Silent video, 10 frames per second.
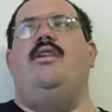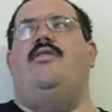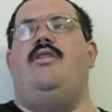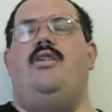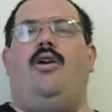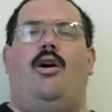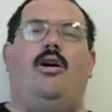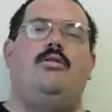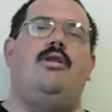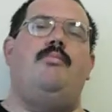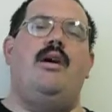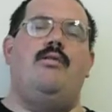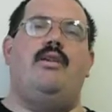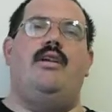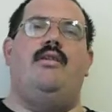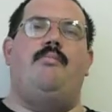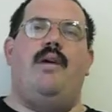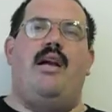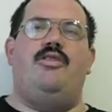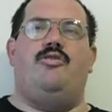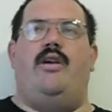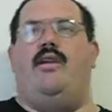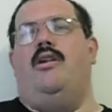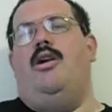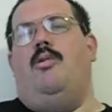the All-American, the Patriot,